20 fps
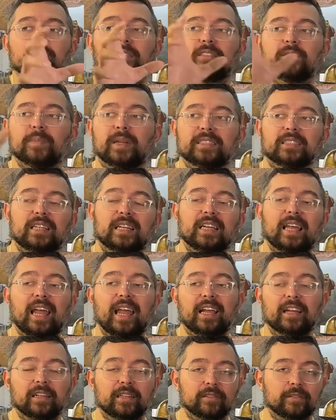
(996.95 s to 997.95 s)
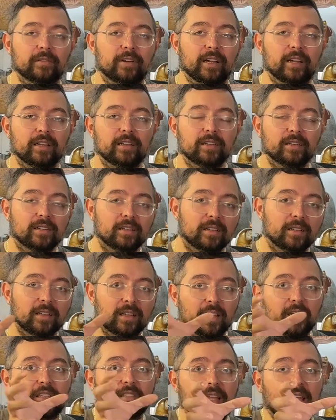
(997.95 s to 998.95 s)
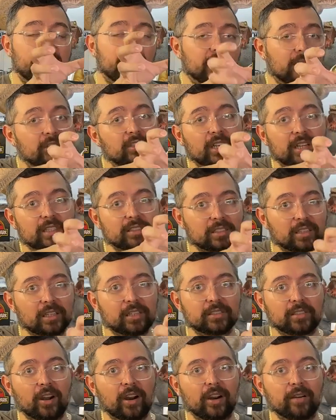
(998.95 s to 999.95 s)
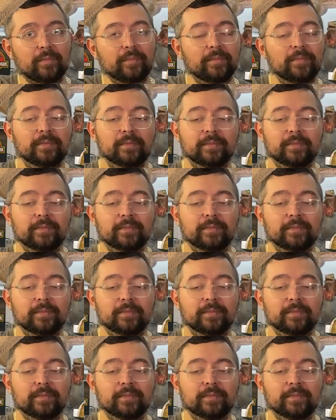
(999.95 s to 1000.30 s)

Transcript: It's basically hanging, right? And it's hanging just on his arm.